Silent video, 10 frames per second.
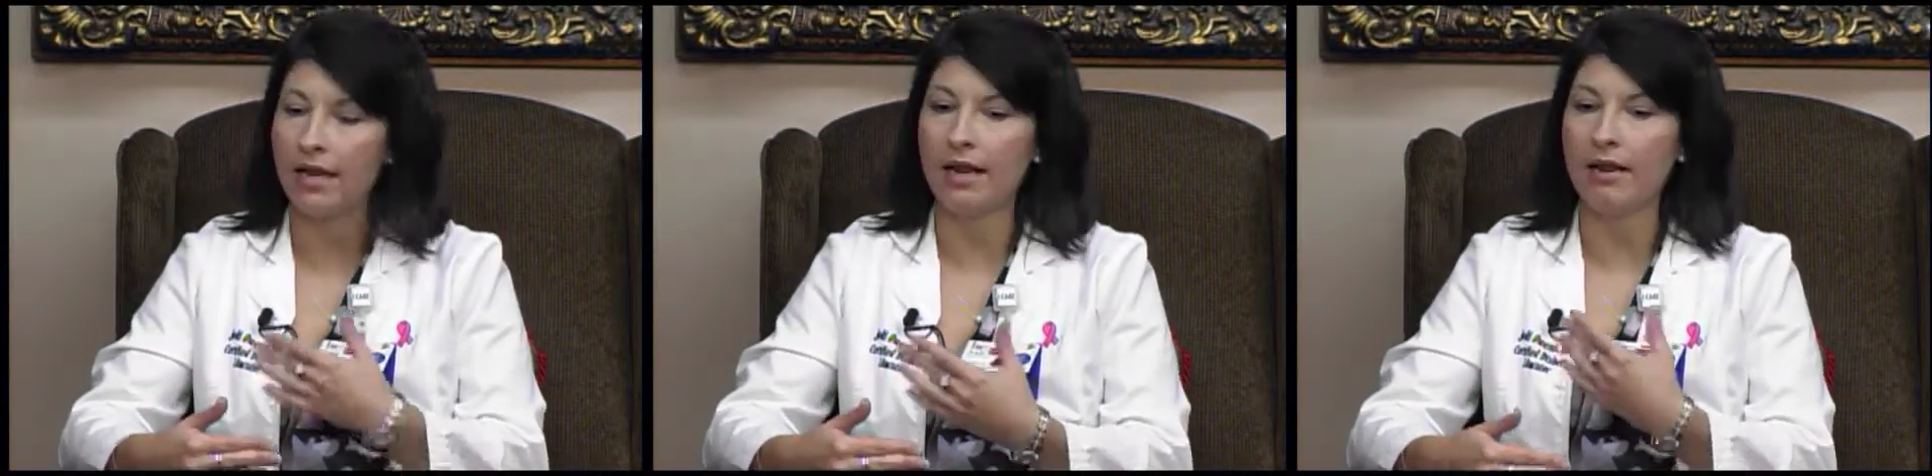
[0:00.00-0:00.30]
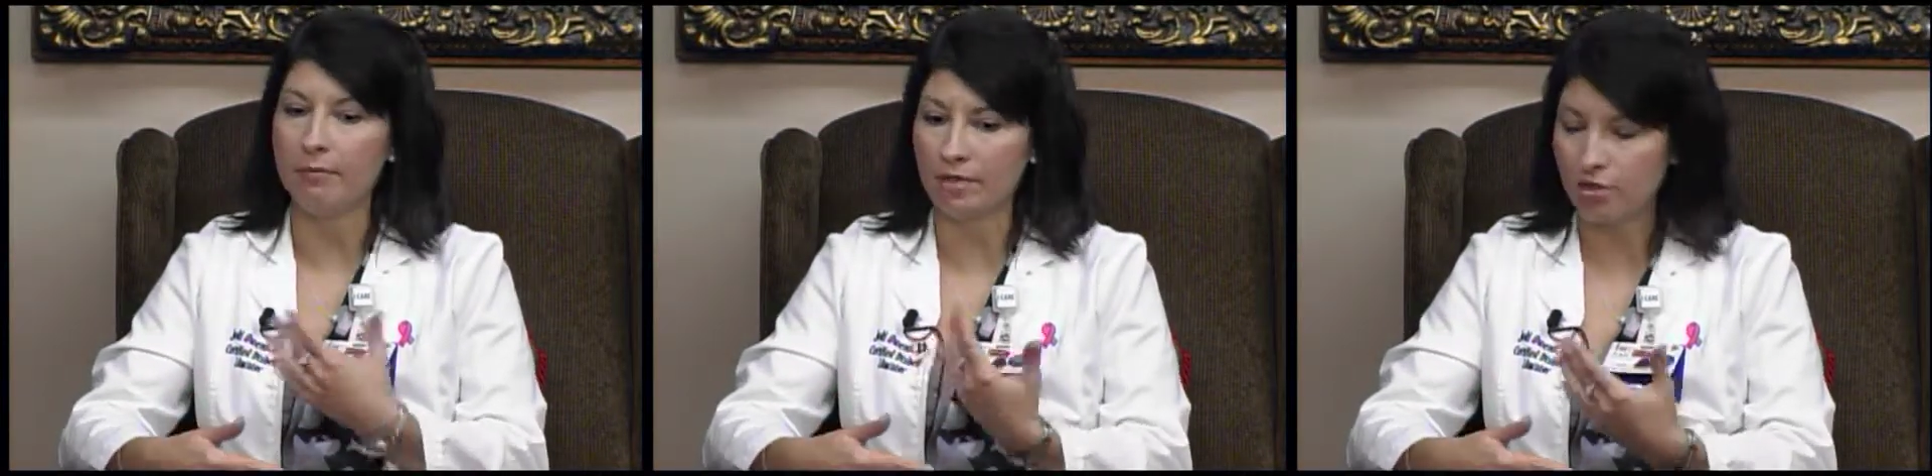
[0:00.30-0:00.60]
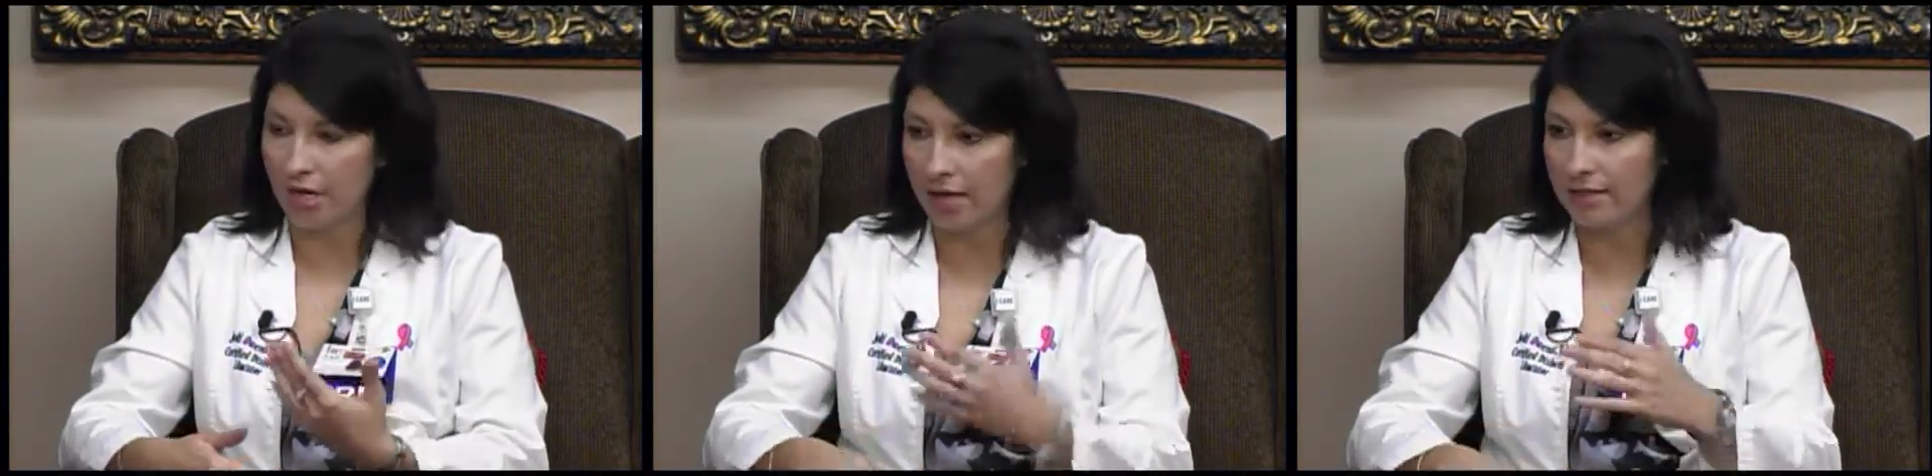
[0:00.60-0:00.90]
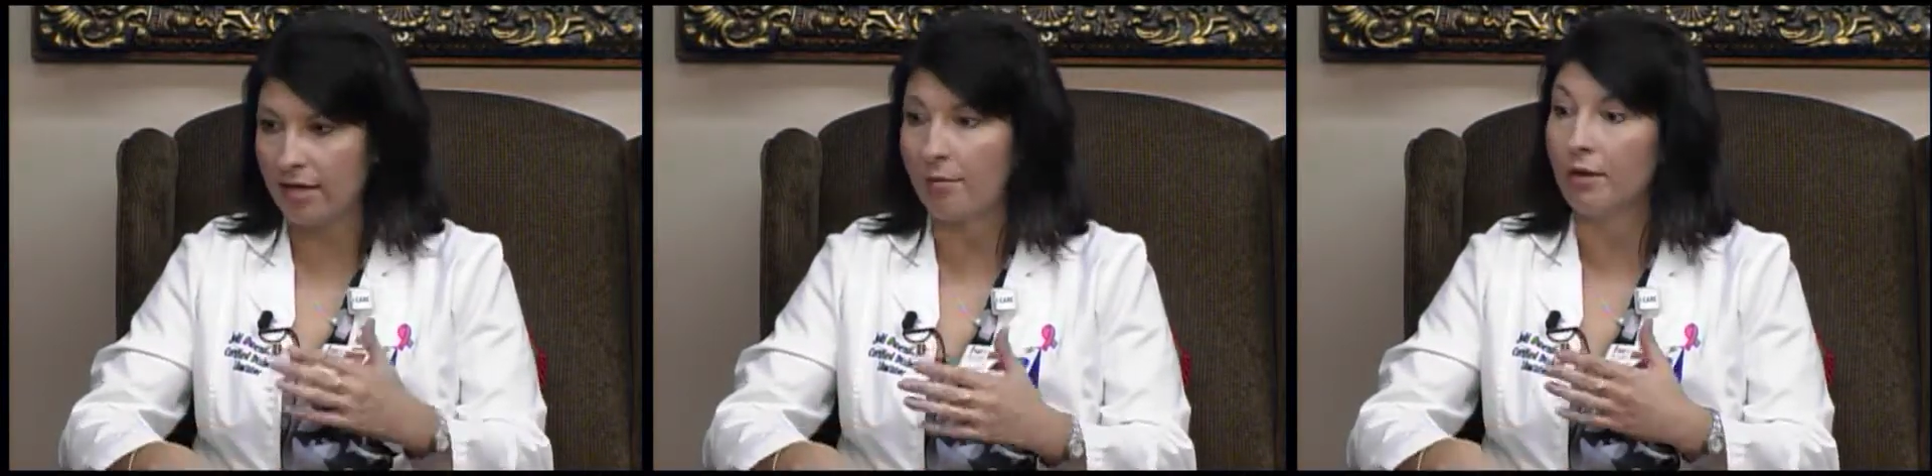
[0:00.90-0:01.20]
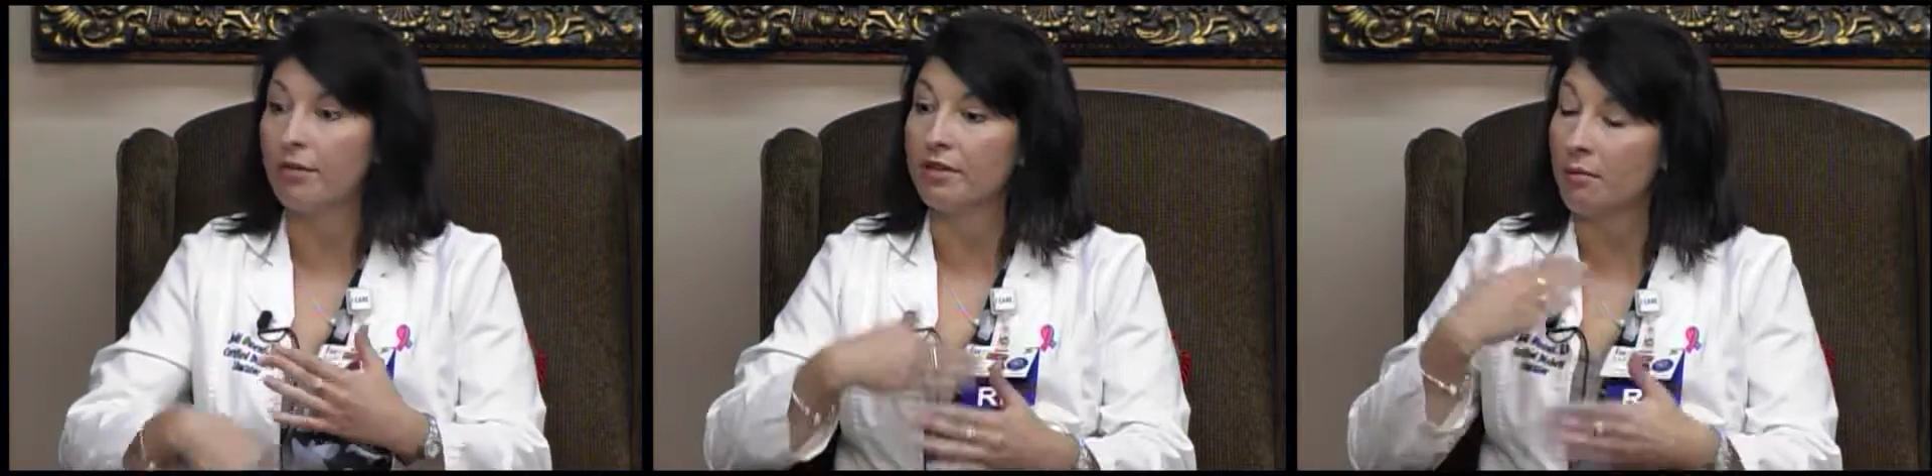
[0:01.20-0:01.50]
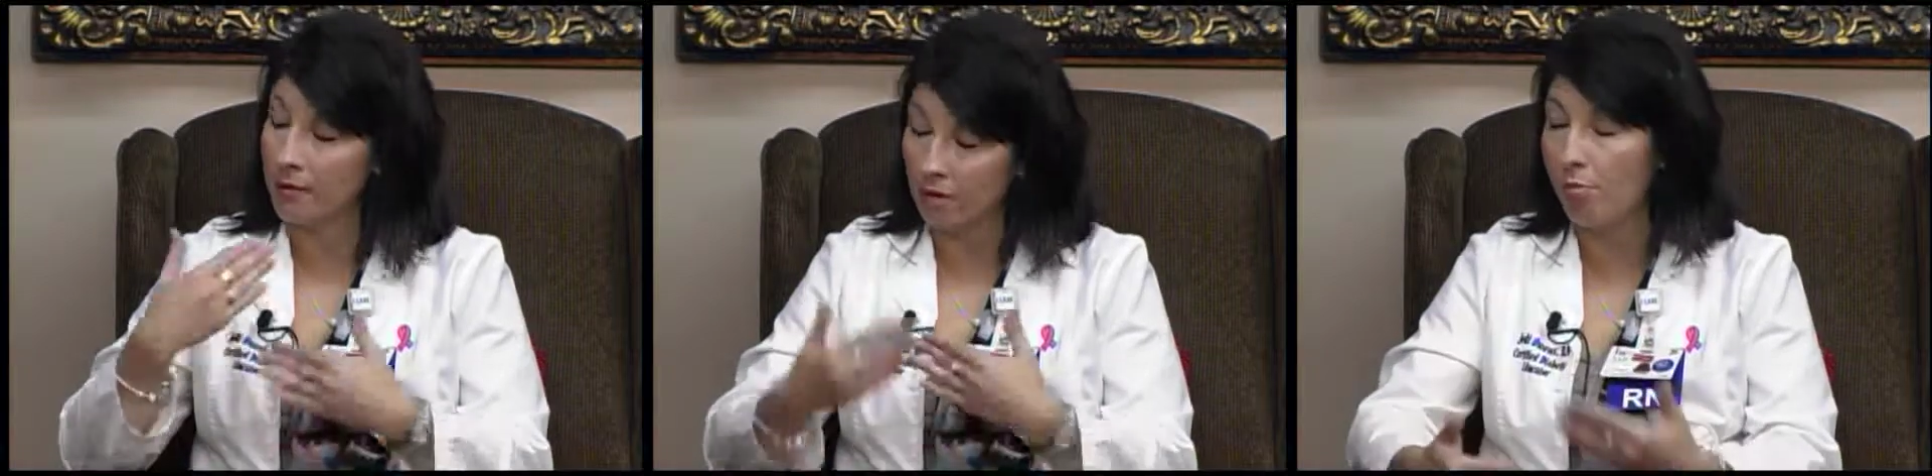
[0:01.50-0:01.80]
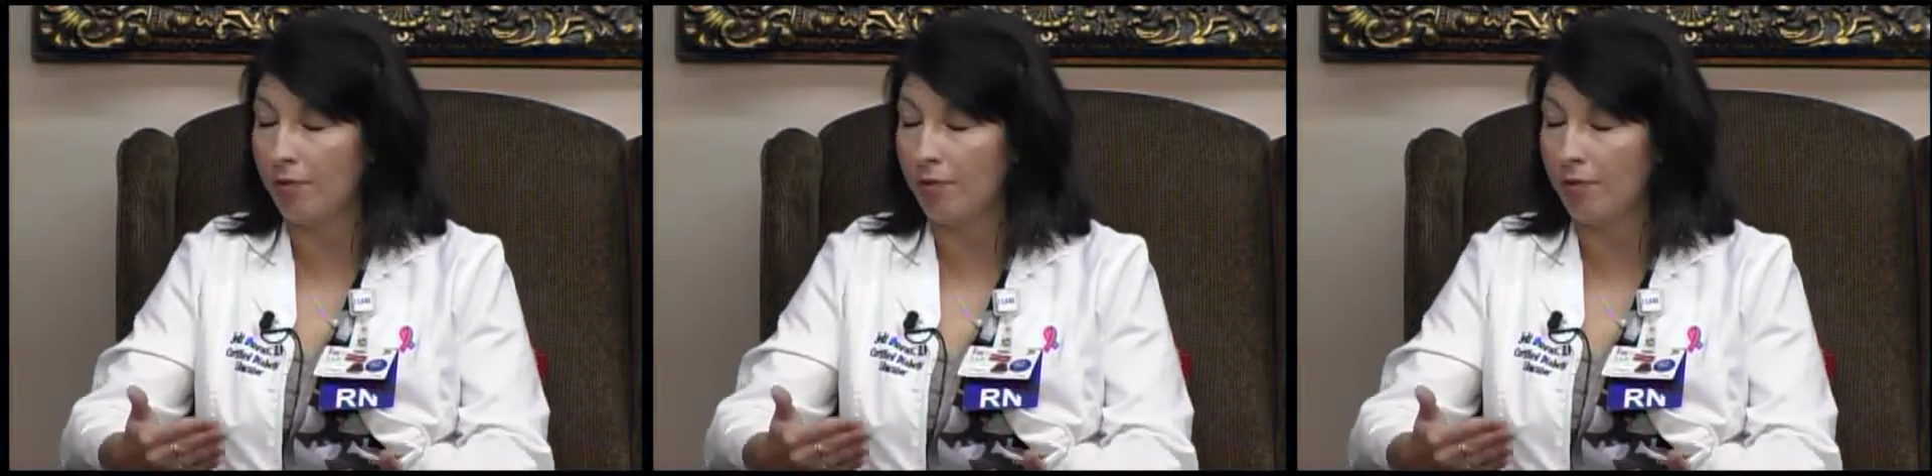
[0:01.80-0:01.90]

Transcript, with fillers: and, mm-hmm. and Miss Jan is helping with a meal